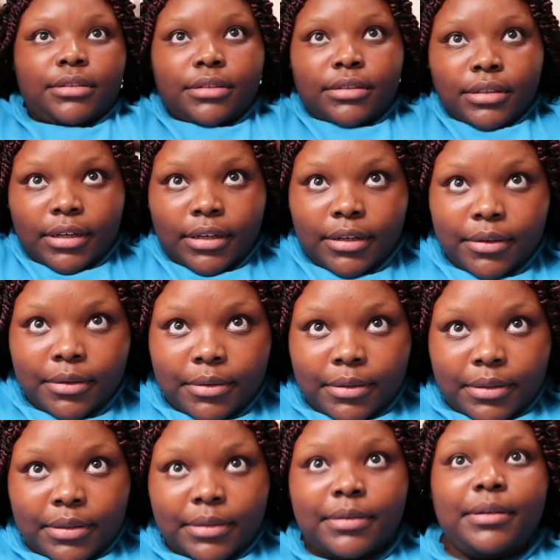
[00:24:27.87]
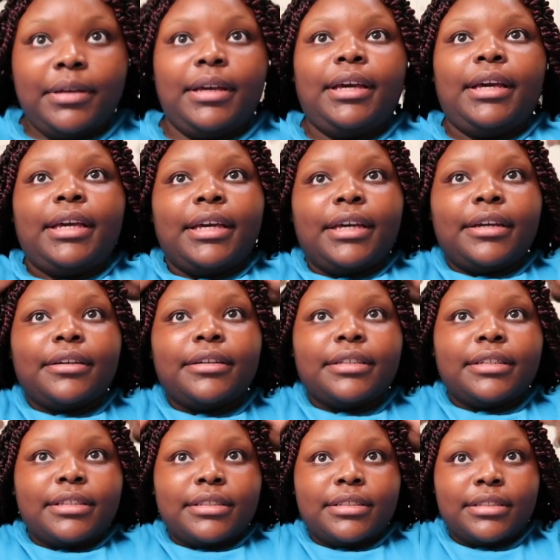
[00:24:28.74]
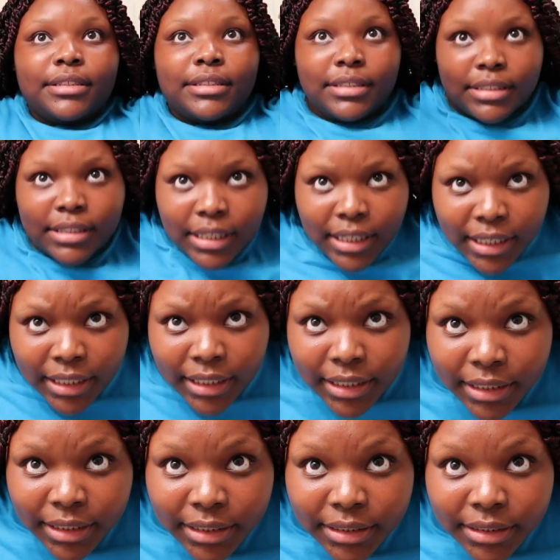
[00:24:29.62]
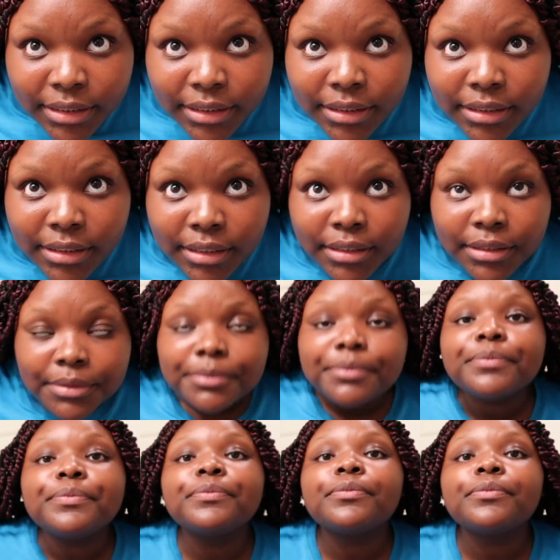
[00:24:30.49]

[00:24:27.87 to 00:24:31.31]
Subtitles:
So my hair is done.